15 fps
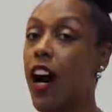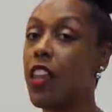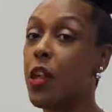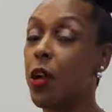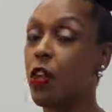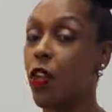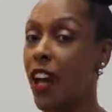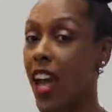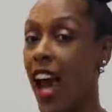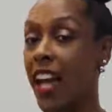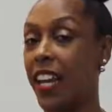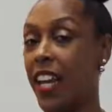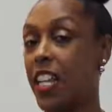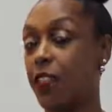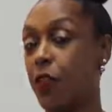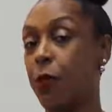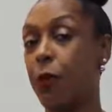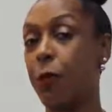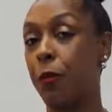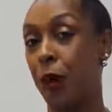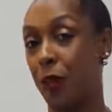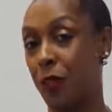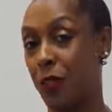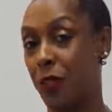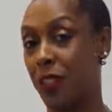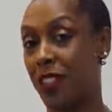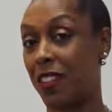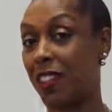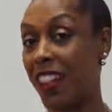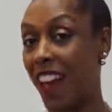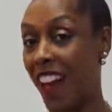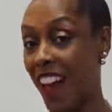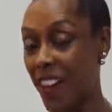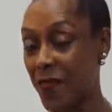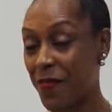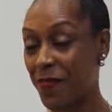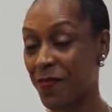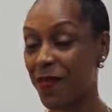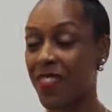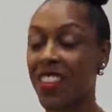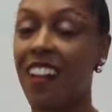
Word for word: other great ideas for proposals, okay?